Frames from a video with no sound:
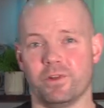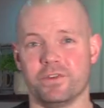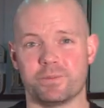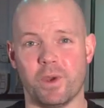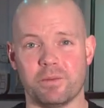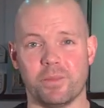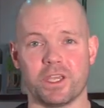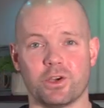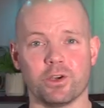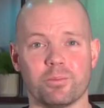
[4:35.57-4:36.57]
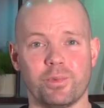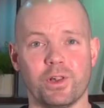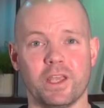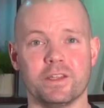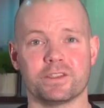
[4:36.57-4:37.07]
of this, my current
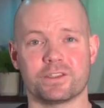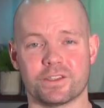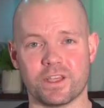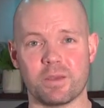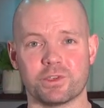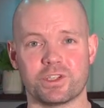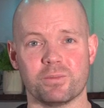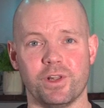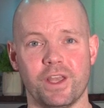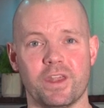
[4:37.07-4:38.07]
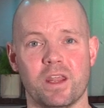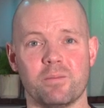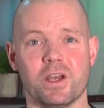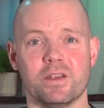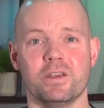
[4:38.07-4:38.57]
plan, this discipleship plan that
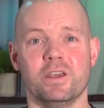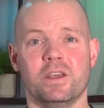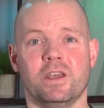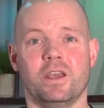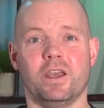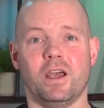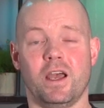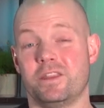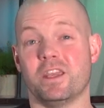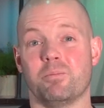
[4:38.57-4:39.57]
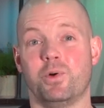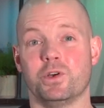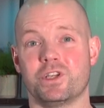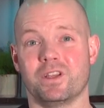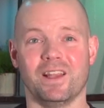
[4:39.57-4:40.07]
I'm on, I think I'm
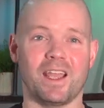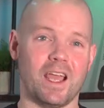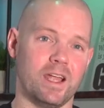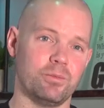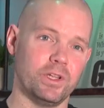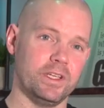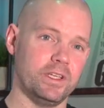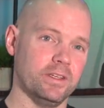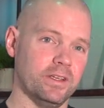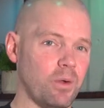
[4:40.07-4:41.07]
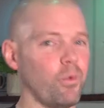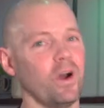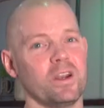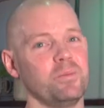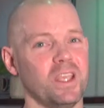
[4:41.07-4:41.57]
pushing it. Like, I
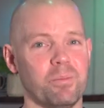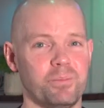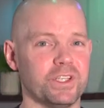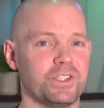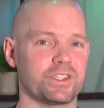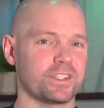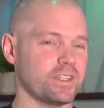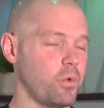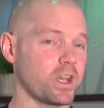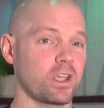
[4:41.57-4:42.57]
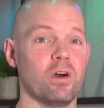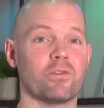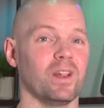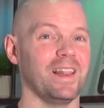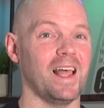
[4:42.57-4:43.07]
wanted to be ambitious because I want to
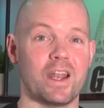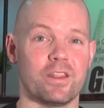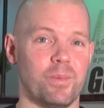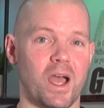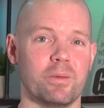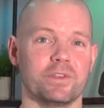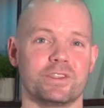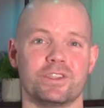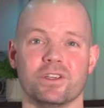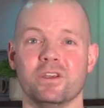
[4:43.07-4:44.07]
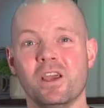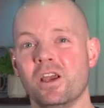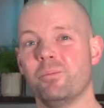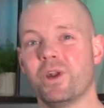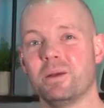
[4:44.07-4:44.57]
cover a lot of the Bible this year,
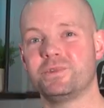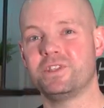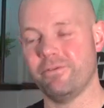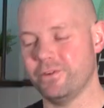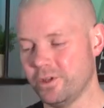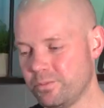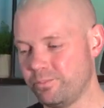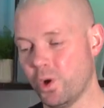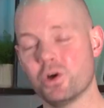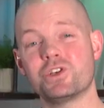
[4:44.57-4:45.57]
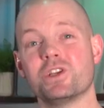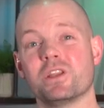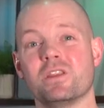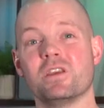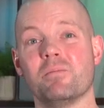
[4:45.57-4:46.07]
but I'm definitely
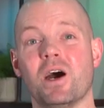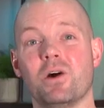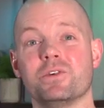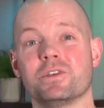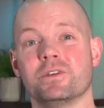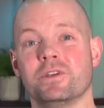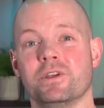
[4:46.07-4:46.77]
pushing the amount